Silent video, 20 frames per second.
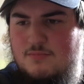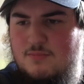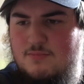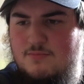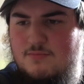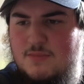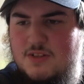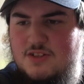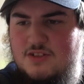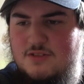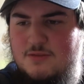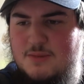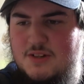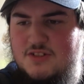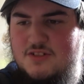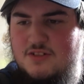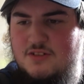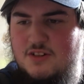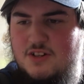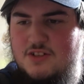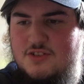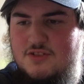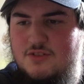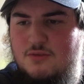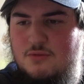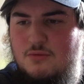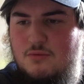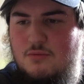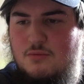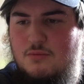this doesn't make sense. Okay,
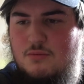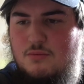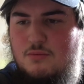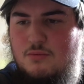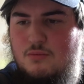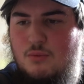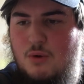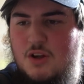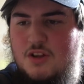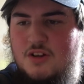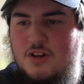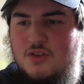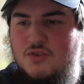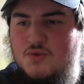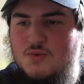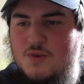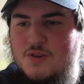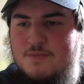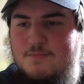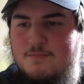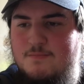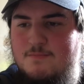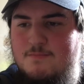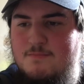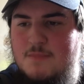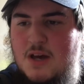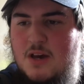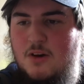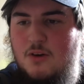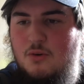so
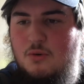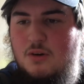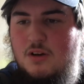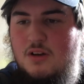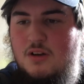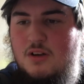100ml